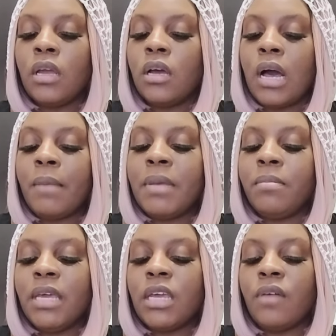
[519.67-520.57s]
I mean,
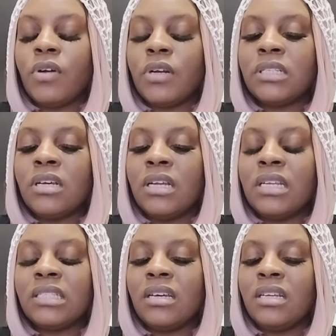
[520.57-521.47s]
be careful. This
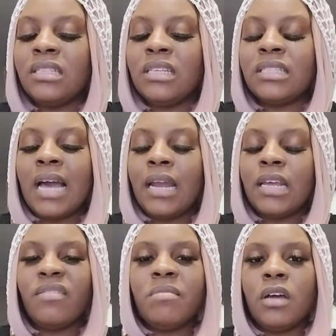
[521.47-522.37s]
is kind of
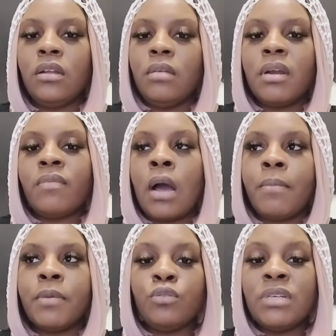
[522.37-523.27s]
giving me a little bit of
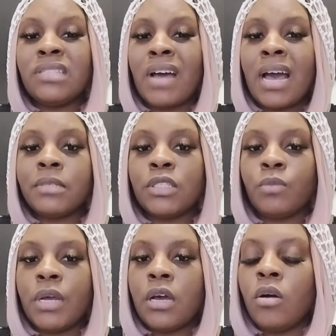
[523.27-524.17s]
opportunist vibes as
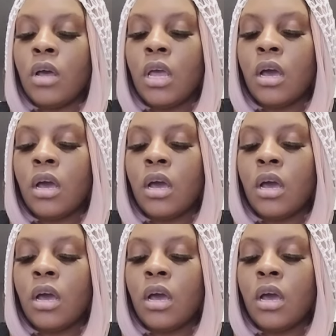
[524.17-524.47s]
well.